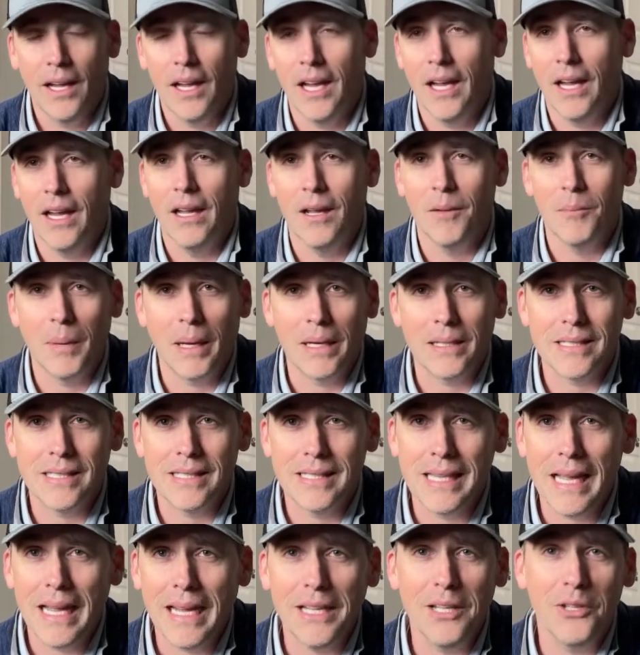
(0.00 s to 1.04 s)
And my
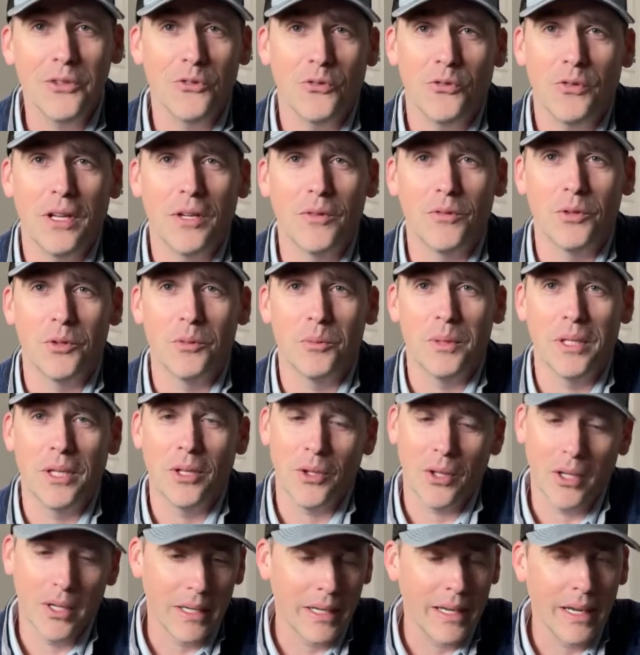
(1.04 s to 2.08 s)
second favorite
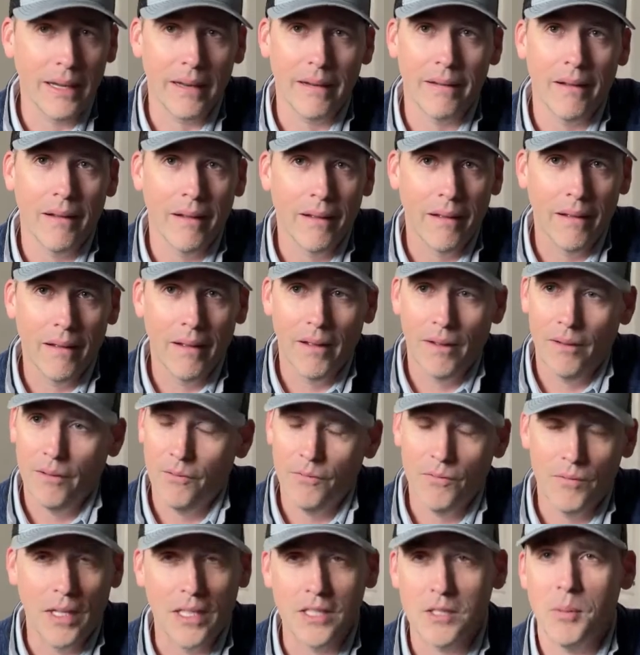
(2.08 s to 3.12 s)
meal, again,
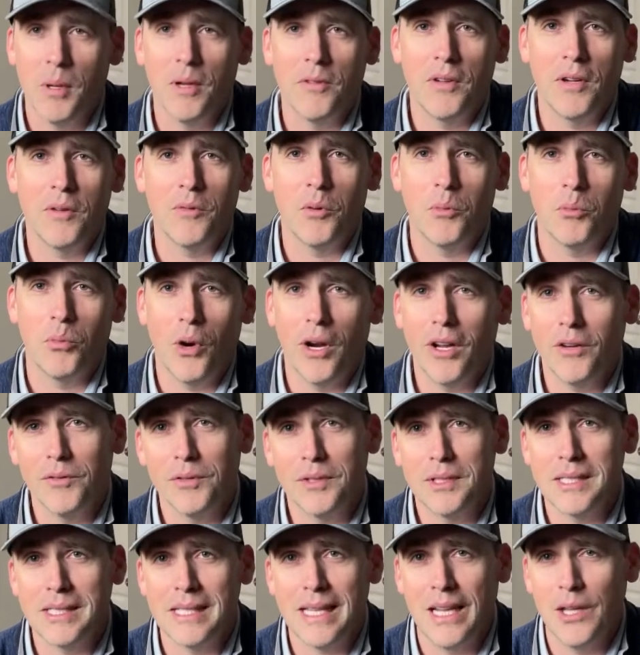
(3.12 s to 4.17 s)
that's my favorite
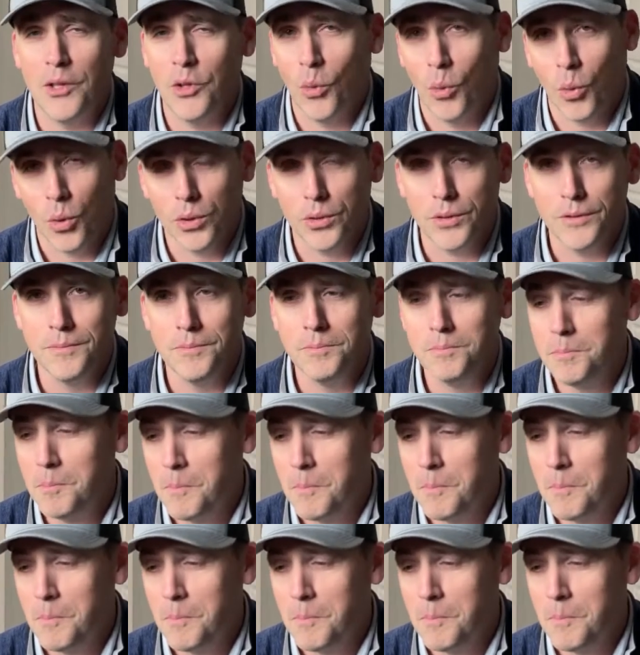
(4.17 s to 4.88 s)
breakfast in the world.